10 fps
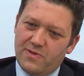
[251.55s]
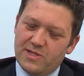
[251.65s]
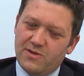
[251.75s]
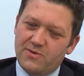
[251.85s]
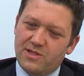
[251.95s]

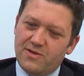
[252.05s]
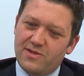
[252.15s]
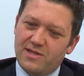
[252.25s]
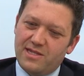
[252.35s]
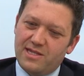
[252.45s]
there's also
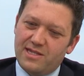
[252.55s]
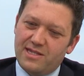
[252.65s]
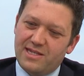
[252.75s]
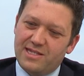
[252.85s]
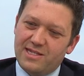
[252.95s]

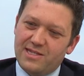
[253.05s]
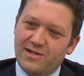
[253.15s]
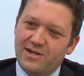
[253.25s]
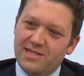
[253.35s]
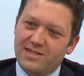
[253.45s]
there's, there's a
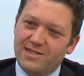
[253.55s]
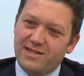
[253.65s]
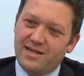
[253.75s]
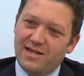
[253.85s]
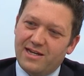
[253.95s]
nice
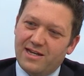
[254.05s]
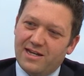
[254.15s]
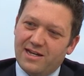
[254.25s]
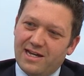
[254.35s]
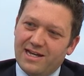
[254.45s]

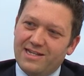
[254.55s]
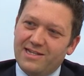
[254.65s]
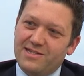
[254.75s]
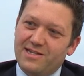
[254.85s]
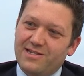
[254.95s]

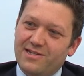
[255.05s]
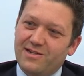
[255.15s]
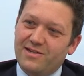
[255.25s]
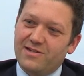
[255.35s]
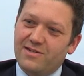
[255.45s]
antithesis
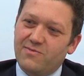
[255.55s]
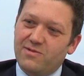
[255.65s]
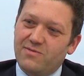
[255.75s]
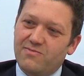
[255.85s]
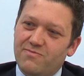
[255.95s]
to, to,
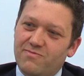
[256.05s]
to